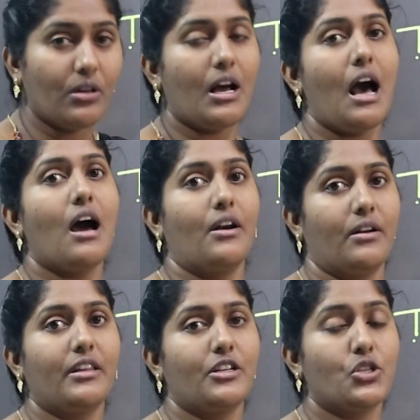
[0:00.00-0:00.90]
car,
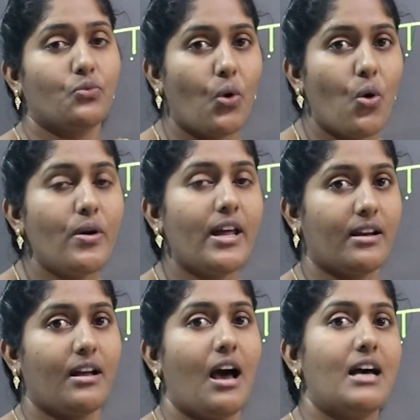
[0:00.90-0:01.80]
that is owner
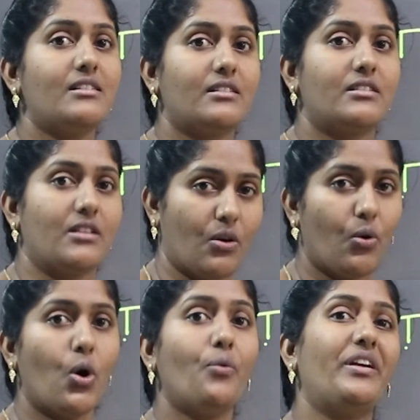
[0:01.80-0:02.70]
cars
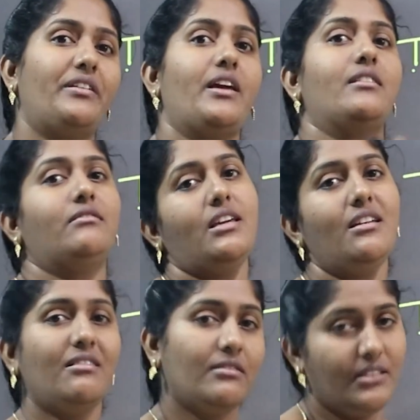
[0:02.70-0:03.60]
overtake the
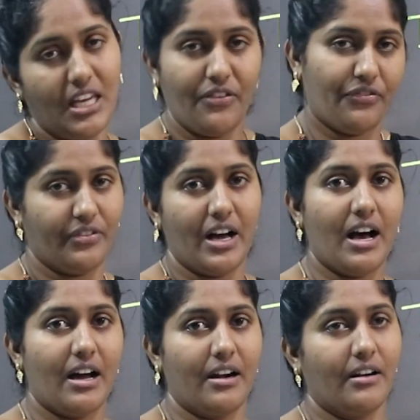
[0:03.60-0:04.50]
thief
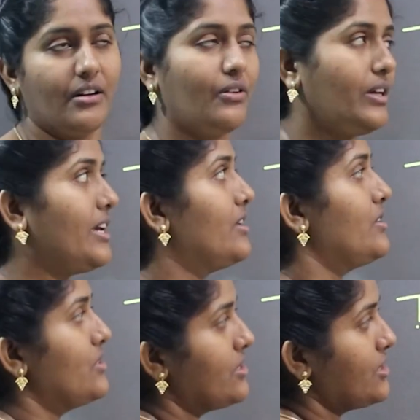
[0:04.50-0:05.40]
car.
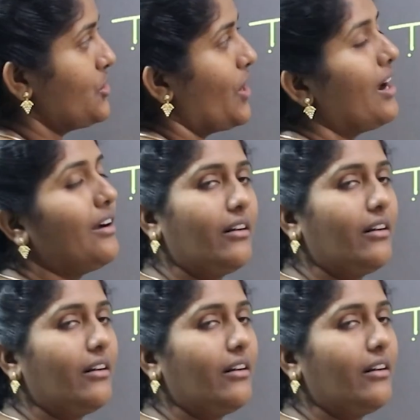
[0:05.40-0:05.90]
Okay, this is your